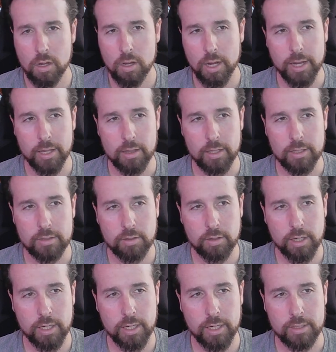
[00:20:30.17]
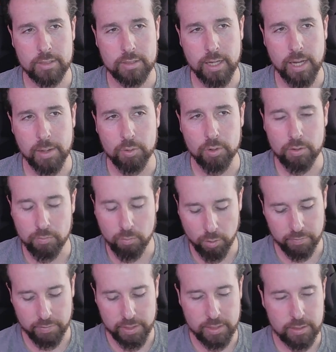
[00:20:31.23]
And let's look at an example of one
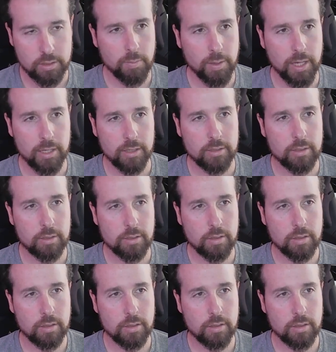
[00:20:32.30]
of these commands.